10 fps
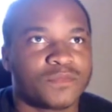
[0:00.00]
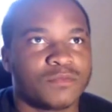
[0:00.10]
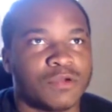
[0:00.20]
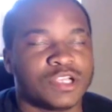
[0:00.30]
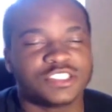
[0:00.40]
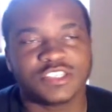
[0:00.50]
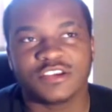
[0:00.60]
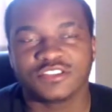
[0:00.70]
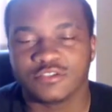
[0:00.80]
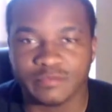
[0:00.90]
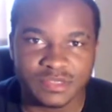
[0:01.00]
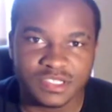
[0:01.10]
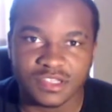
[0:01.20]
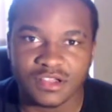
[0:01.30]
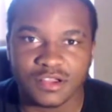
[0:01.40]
my shirts to be